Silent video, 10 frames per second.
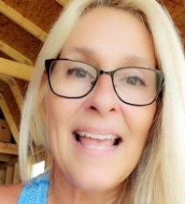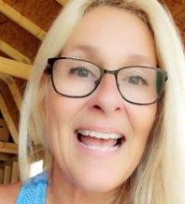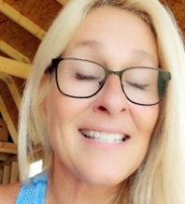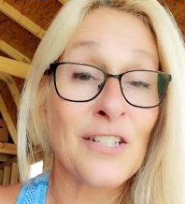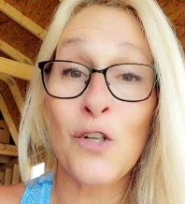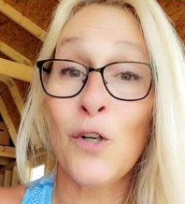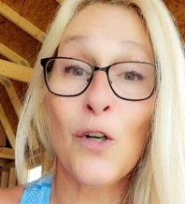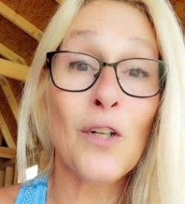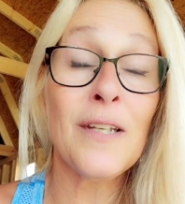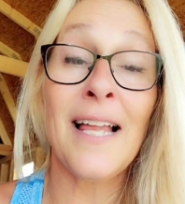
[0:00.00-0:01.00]
as
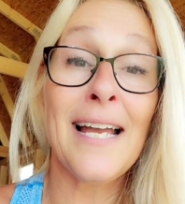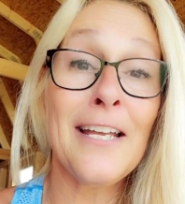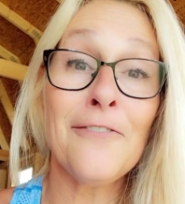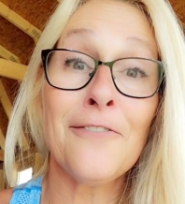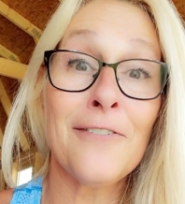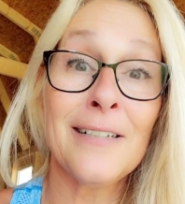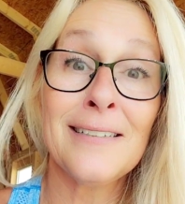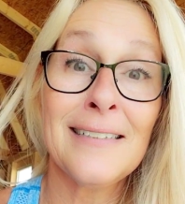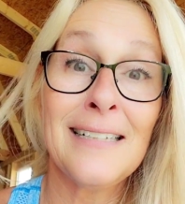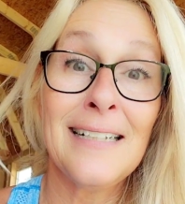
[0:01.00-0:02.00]
eternal life,
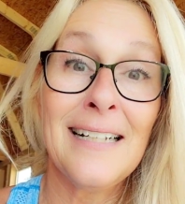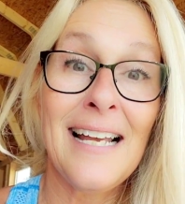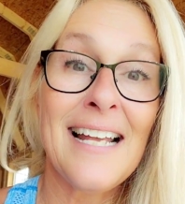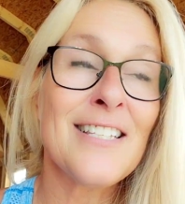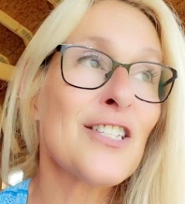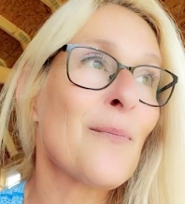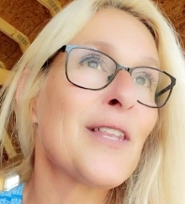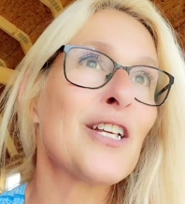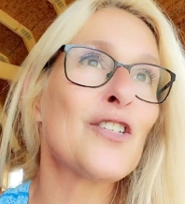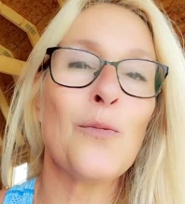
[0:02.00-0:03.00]
and
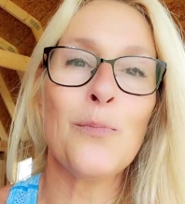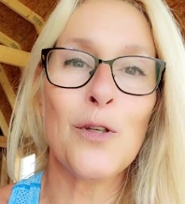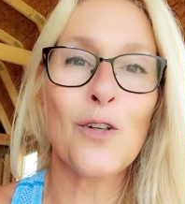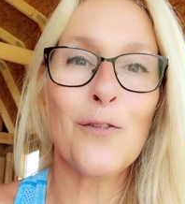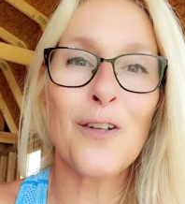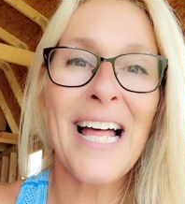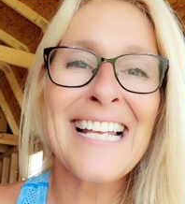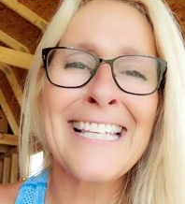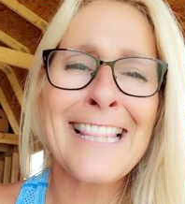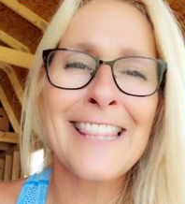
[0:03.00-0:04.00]
something so beautiful
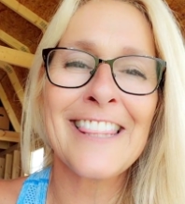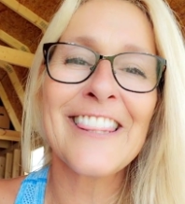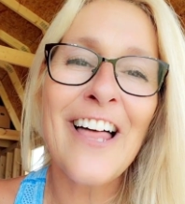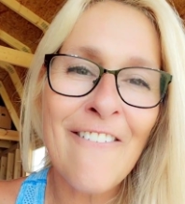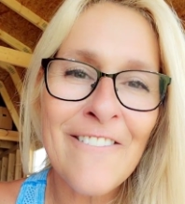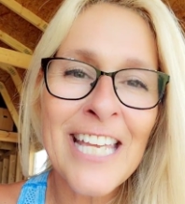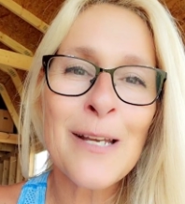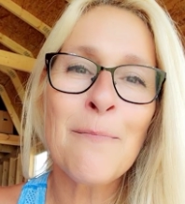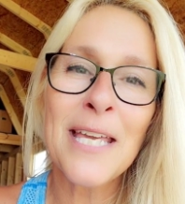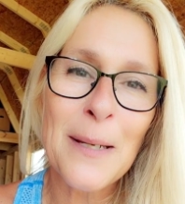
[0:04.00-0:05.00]
as in
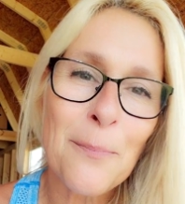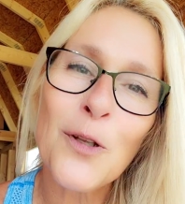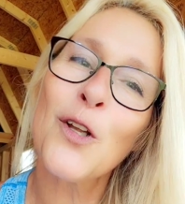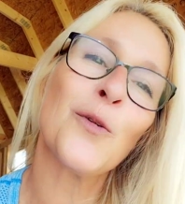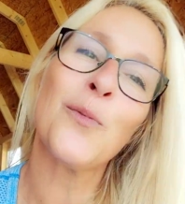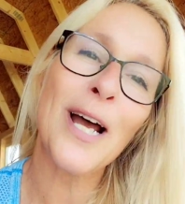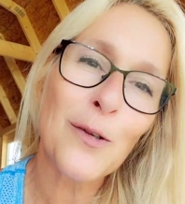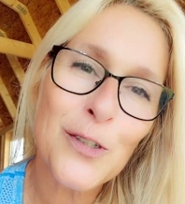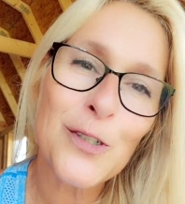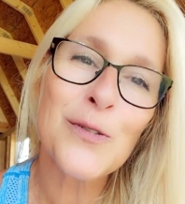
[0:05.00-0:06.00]
loving people
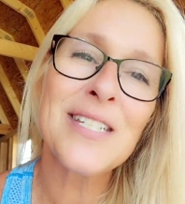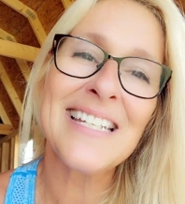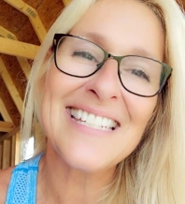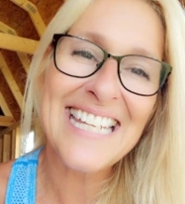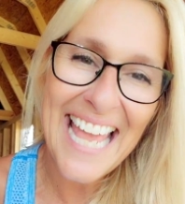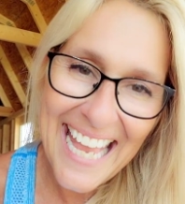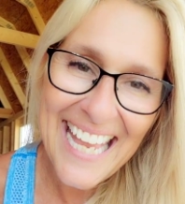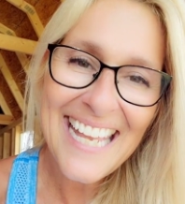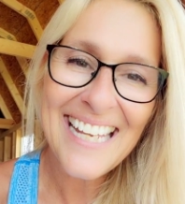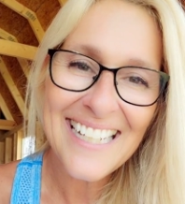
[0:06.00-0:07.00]
around you
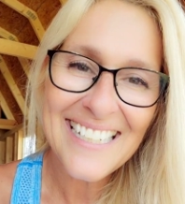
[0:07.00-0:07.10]
today,